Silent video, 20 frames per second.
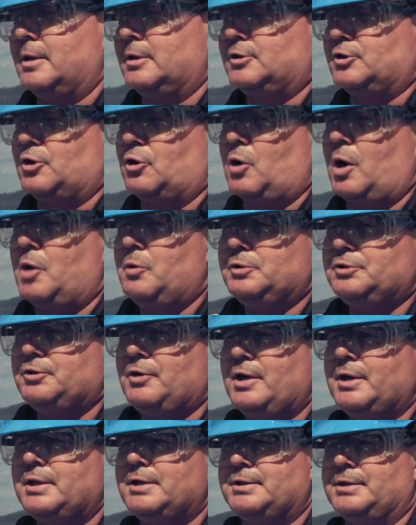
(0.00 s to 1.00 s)
So our
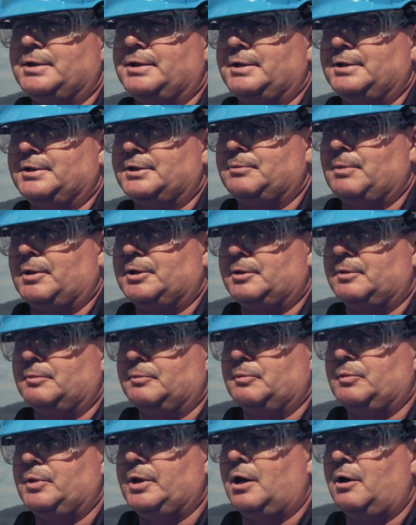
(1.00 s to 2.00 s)
targeting is that
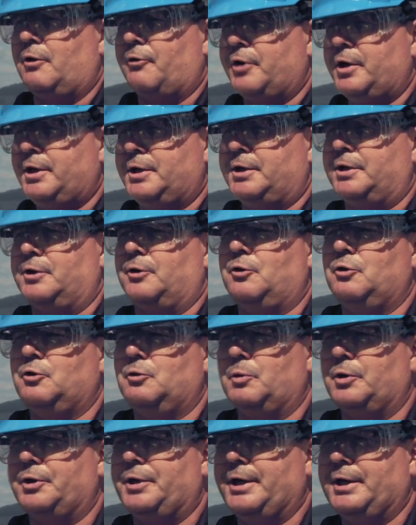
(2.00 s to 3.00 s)
we are reading
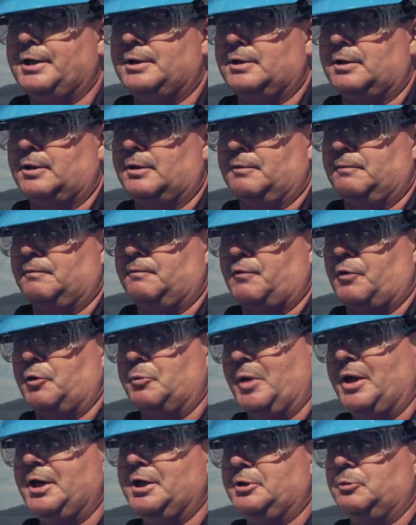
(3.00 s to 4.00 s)
all the data
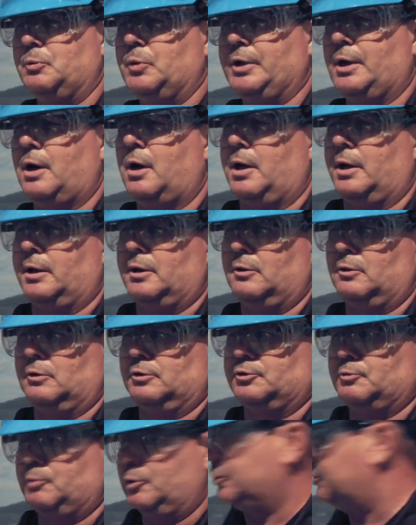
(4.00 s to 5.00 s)
from any
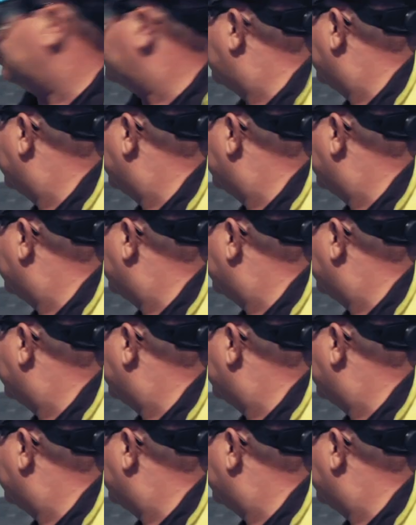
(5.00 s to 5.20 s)
vehicles, what you